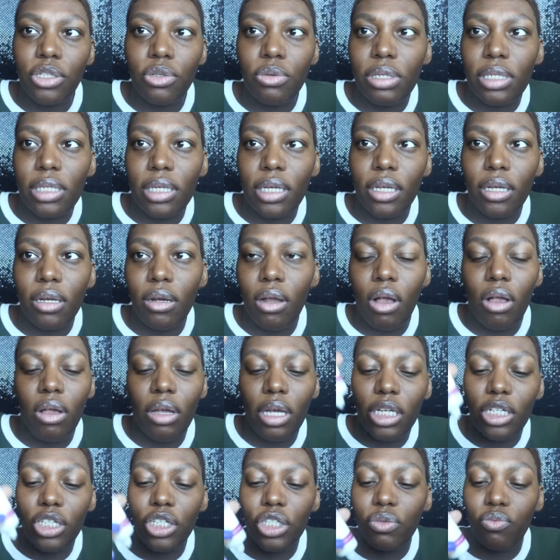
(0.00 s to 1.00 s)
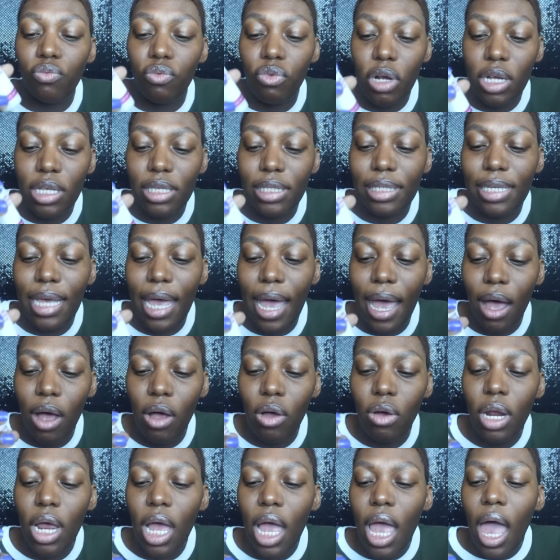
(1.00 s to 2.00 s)
squeezing it at all, and it just runs
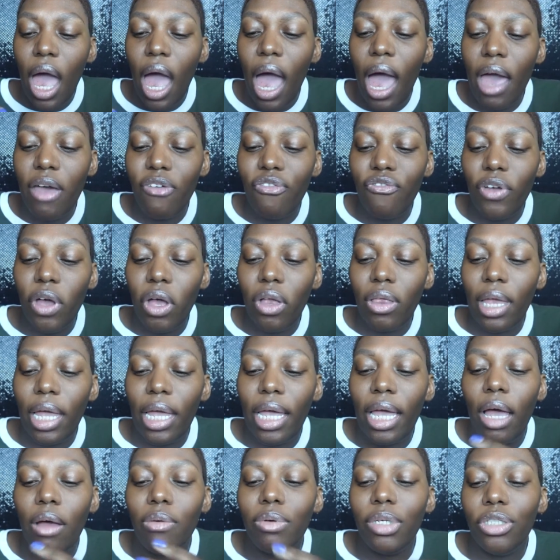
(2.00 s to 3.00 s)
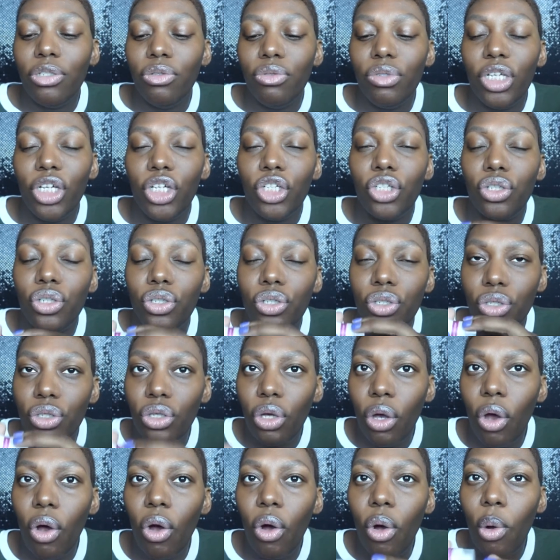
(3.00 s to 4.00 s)
out. I felt like I was using
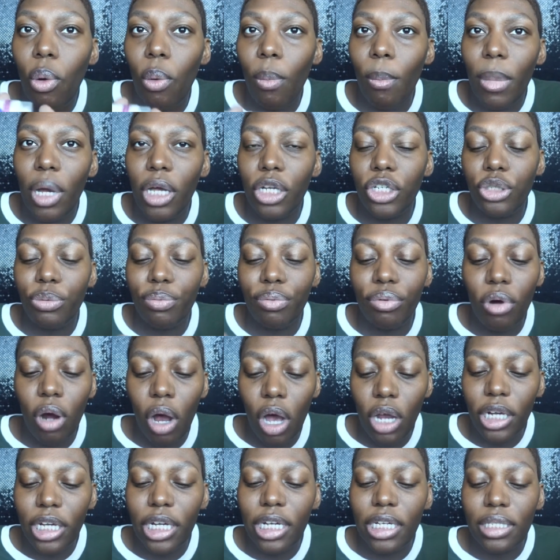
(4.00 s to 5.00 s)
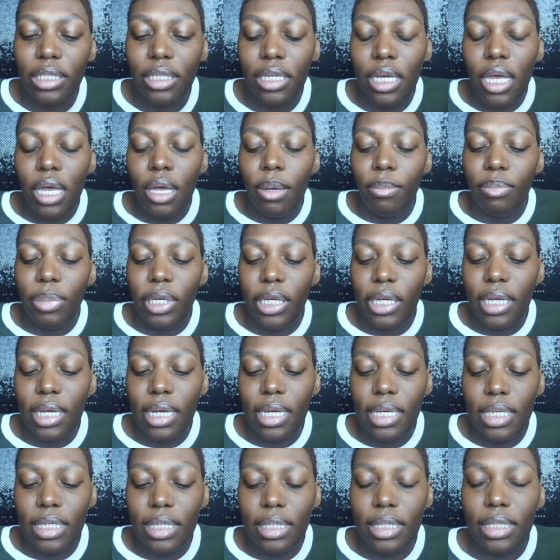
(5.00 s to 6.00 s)
so much product
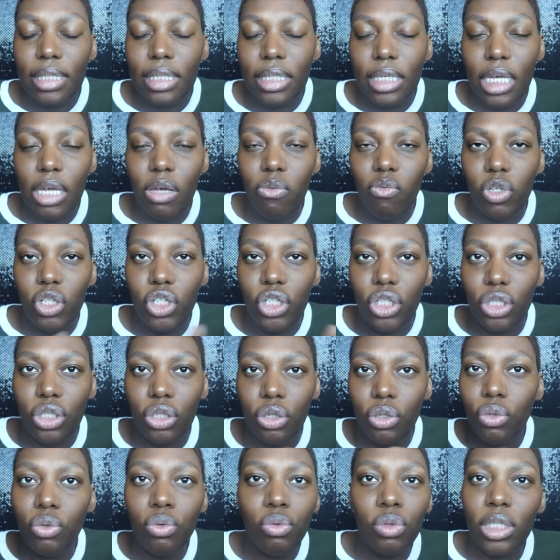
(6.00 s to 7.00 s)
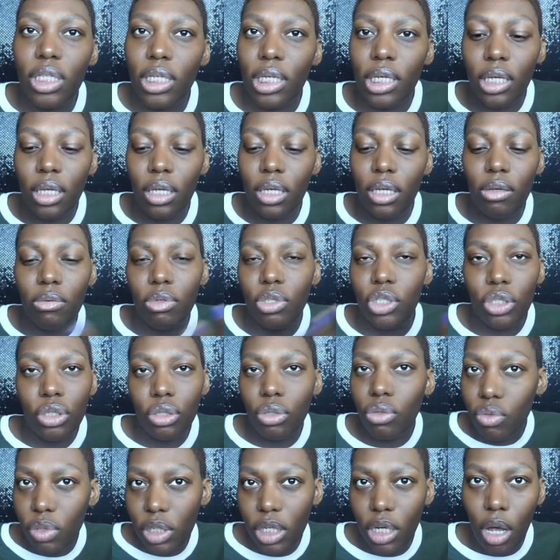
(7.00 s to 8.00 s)
because it was just oozing. It was
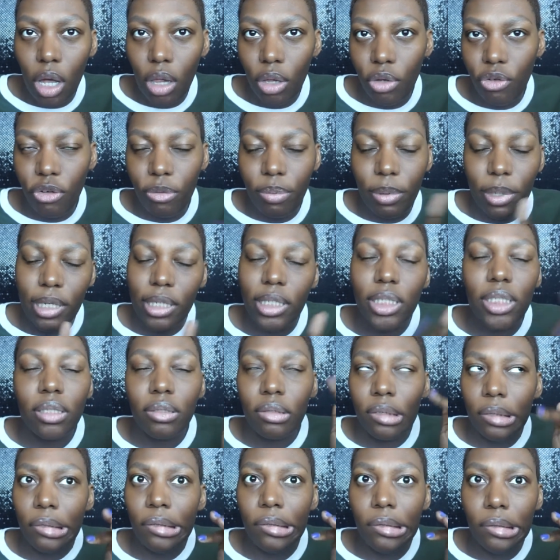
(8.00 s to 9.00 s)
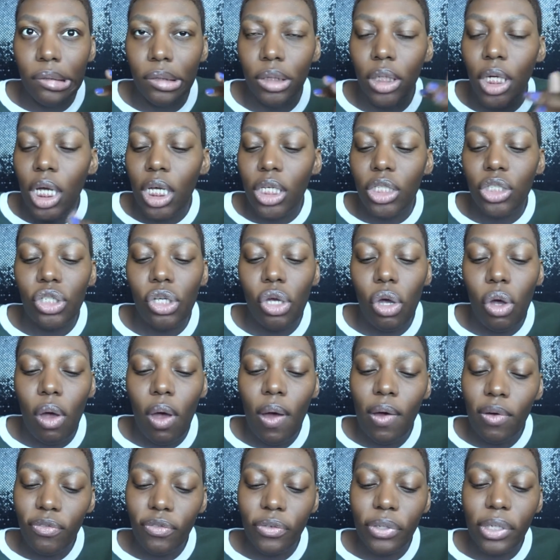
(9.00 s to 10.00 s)
just oozing all over the place. Ooh. So
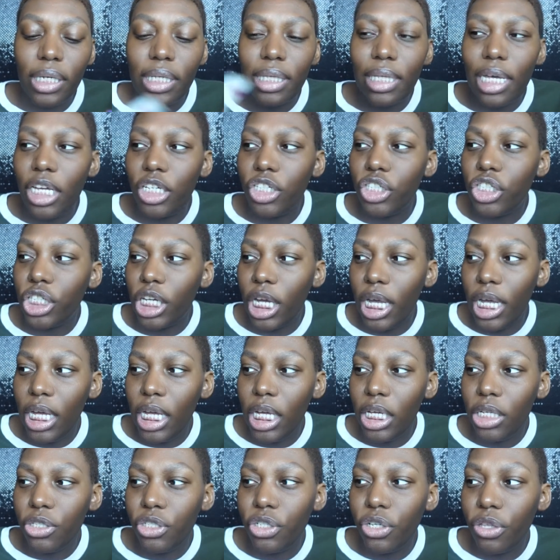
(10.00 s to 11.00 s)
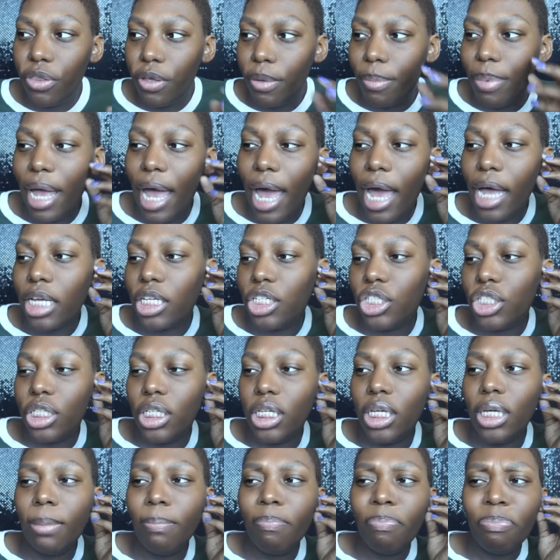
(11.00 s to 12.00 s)
hopefully they change their
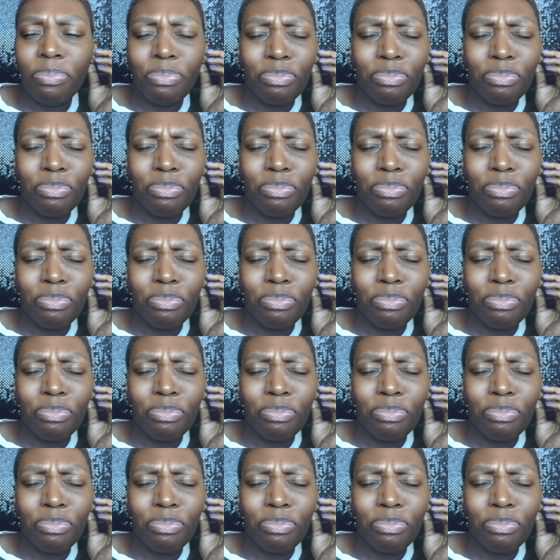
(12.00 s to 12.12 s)
packaging